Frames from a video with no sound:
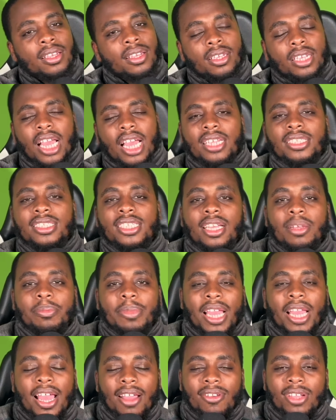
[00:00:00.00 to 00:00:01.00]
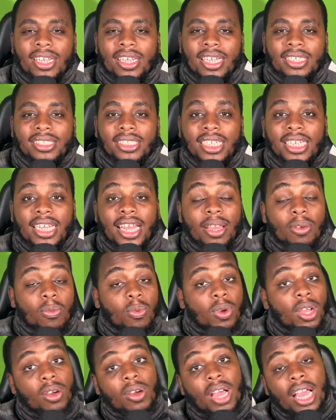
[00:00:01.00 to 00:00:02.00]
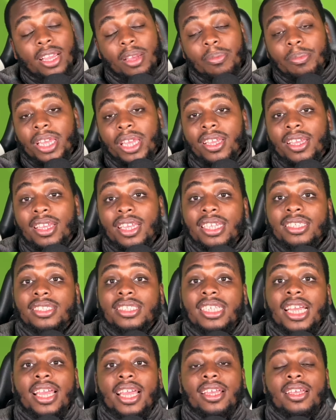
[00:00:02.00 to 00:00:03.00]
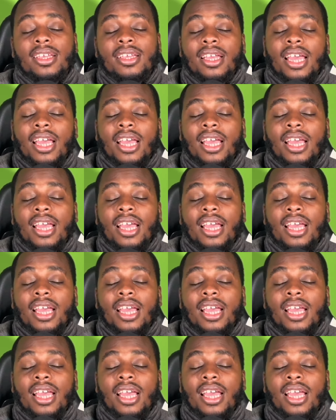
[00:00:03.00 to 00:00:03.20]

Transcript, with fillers: Y'all tell me, how can I say that? Well, I can make a case that